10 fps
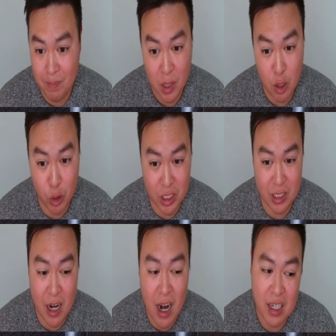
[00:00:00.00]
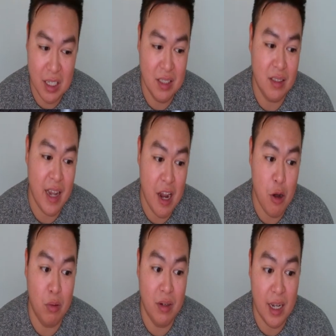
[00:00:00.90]
Chris Dawkins
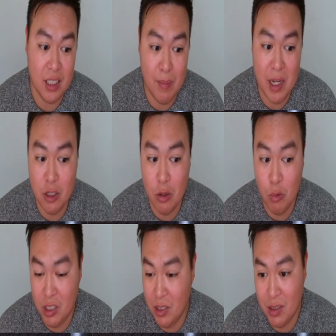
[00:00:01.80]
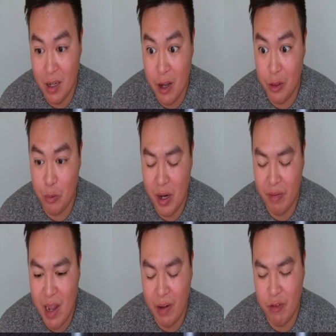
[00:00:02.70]
KO'd Nascimento, which is another red
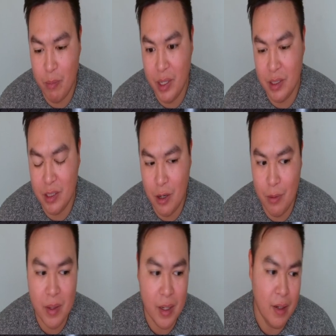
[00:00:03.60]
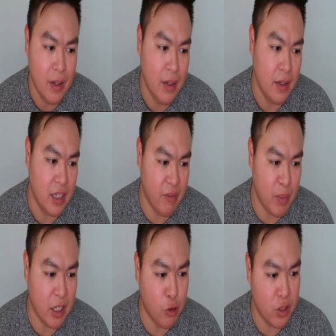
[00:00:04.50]
flag for me. So give
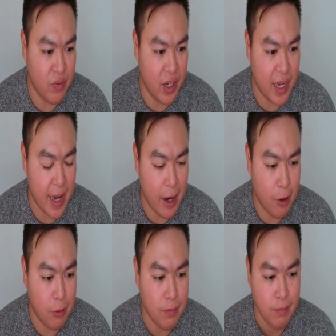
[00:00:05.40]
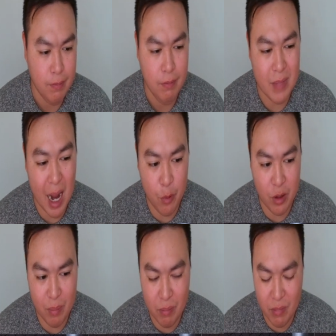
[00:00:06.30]
me Lewis via KO. I
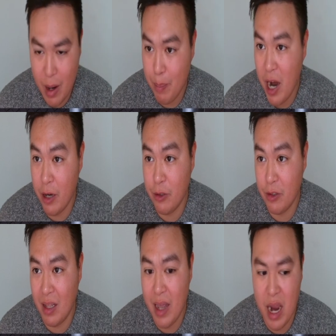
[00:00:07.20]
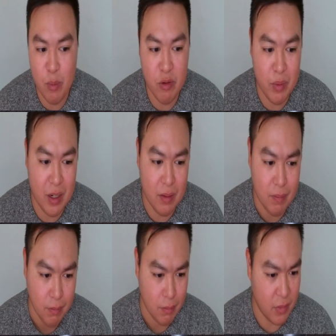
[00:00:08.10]
will monitor the line movement
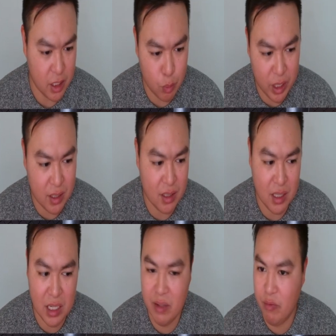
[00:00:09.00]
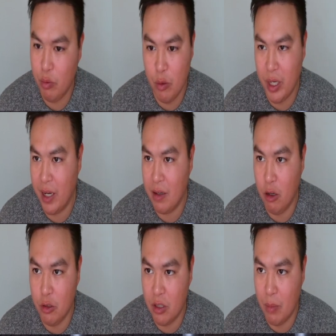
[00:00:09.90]
this week to see if we get
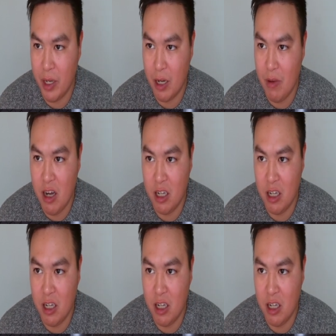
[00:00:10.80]
closer to pick 'em odds,